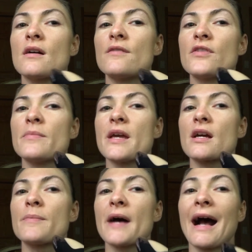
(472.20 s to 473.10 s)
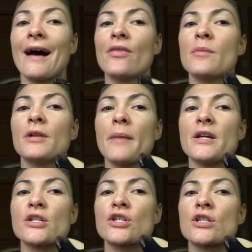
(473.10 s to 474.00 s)
of the makeup on the
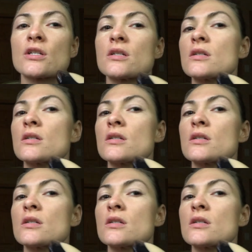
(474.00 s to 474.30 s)
blemish.